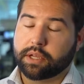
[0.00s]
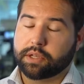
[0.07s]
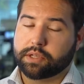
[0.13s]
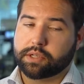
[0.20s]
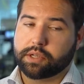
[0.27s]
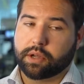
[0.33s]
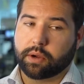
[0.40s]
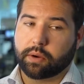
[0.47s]

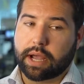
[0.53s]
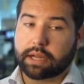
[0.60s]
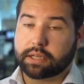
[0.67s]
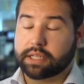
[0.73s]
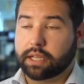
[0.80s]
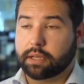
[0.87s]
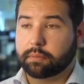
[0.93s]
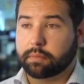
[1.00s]
So our
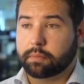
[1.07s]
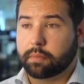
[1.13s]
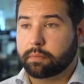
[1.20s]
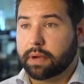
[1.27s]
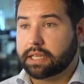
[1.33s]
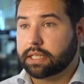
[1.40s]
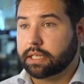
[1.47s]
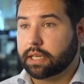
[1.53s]
team
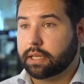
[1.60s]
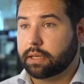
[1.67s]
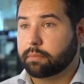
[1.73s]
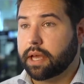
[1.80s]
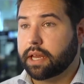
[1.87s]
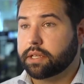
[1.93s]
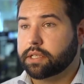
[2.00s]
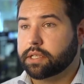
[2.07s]
basically
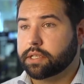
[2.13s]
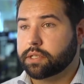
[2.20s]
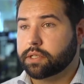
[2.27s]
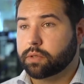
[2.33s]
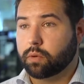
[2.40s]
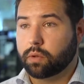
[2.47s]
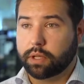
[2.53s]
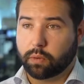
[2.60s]

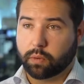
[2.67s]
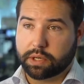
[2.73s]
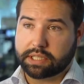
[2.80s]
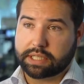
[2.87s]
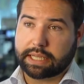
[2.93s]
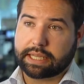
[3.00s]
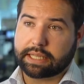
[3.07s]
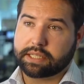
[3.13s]
manages all the
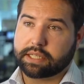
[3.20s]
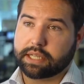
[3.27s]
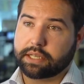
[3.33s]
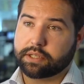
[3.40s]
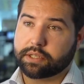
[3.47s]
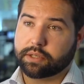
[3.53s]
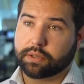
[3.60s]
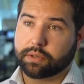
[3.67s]
orders that get
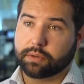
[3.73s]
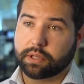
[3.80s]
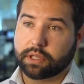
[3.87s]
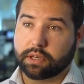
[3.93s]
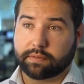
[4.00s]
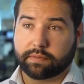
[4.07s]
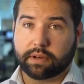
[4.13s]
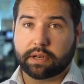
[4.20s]
sent to the
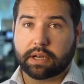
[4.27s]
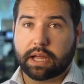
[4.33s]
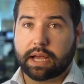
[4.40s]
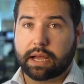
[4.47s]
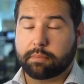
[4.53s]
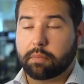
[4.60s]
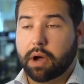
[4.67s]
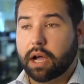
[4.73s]
different
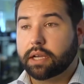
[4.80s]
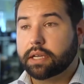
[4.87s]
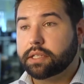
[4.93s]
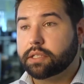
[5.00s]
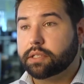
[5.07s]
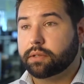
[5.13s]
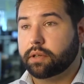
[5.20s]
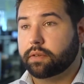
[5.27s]

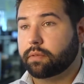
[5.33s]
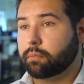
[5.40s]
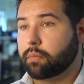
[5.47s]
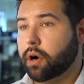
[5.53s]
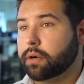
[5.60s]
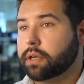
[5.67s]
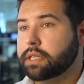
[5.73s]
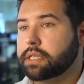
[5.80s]
markets through different
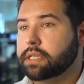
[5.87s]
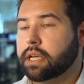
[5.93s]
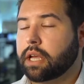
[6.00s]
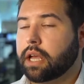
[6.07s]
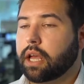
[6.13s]
brokers,